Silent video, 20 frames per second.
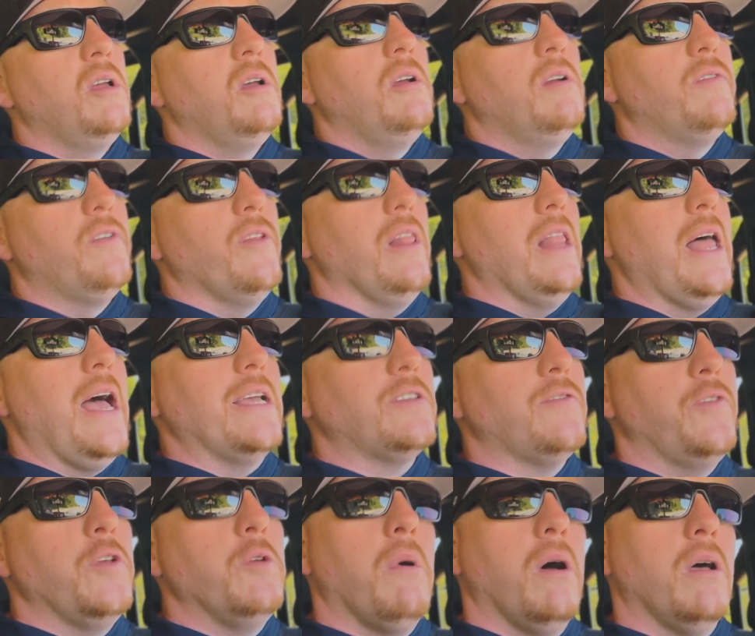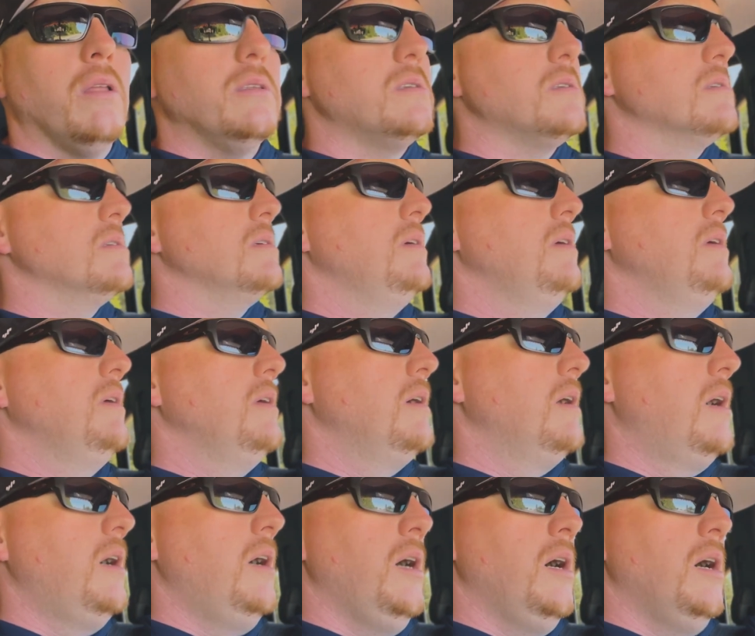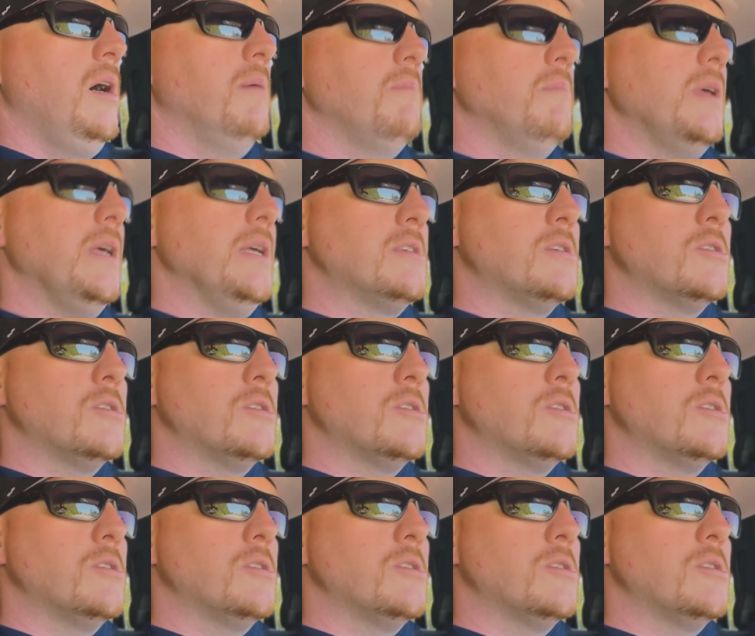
for the last few months. It's